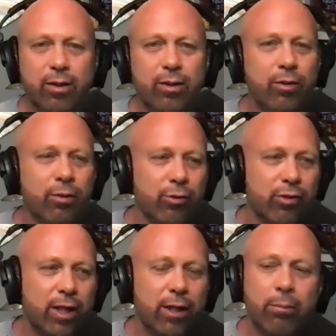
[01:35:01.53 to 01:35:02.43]
your
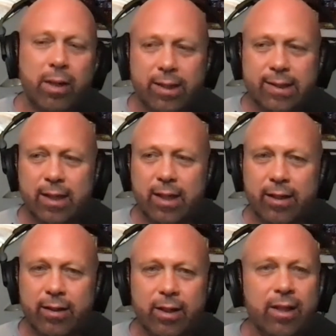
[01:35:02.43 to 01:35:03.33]
side my
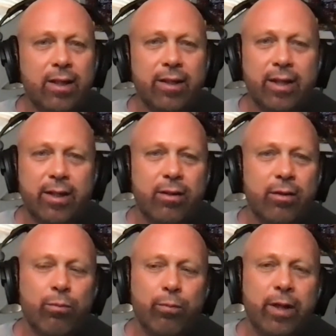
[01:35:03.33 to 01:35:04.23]
side that
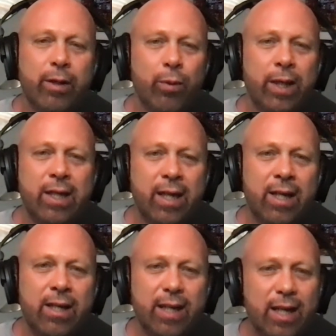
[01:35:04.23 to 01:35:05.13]
that we
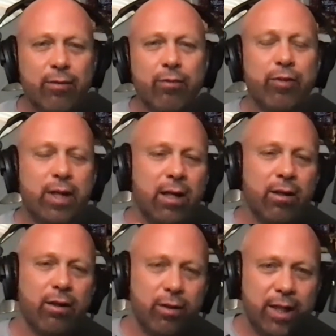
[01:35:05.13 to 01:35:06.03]
can have
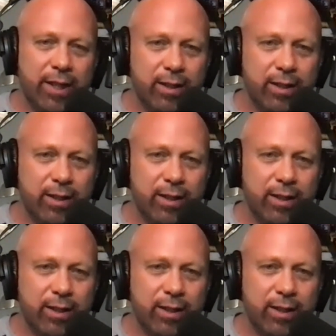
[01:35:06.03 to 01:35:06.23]
dialogue like